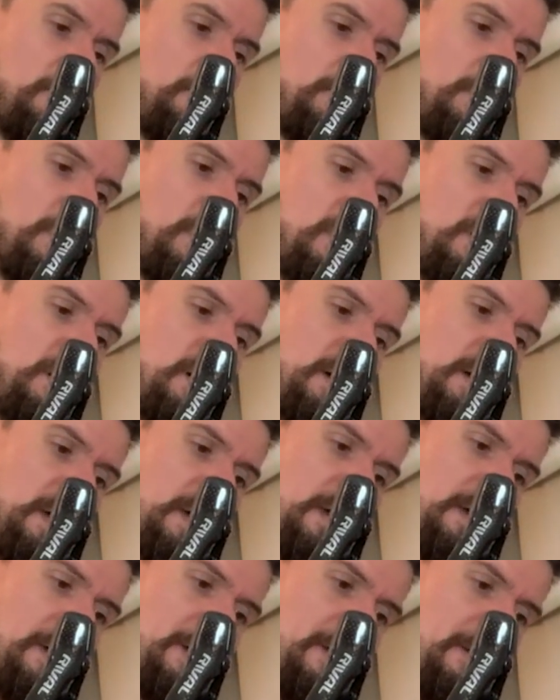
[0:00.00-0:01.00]
but
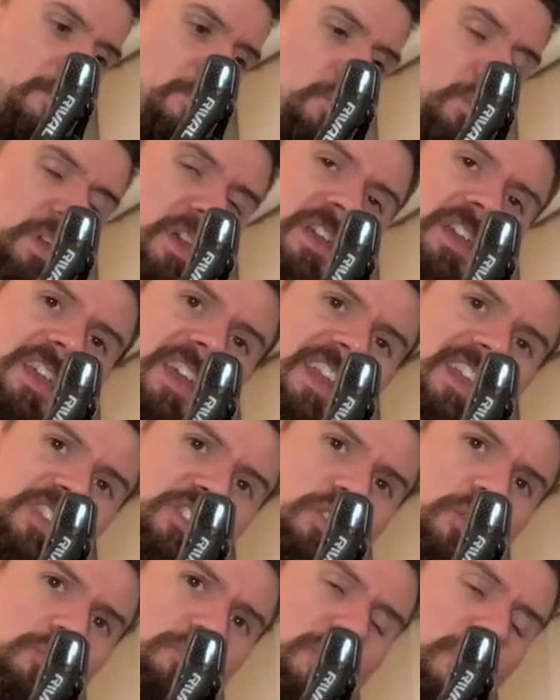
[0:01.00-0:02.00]
we can get it
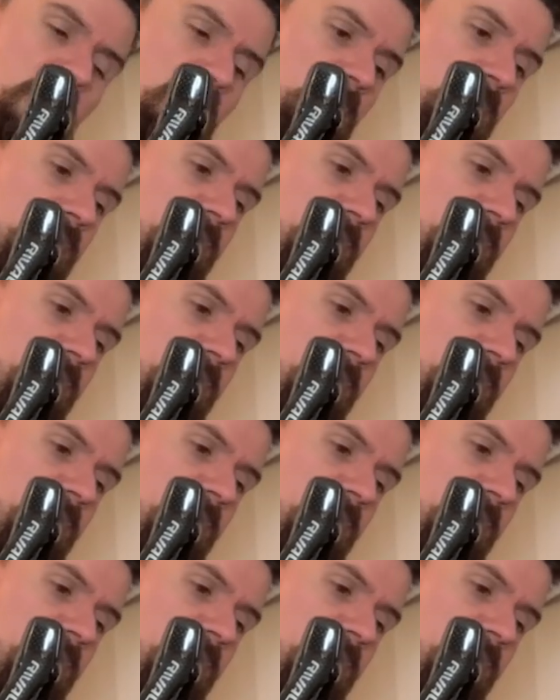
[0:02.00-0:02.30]
done properly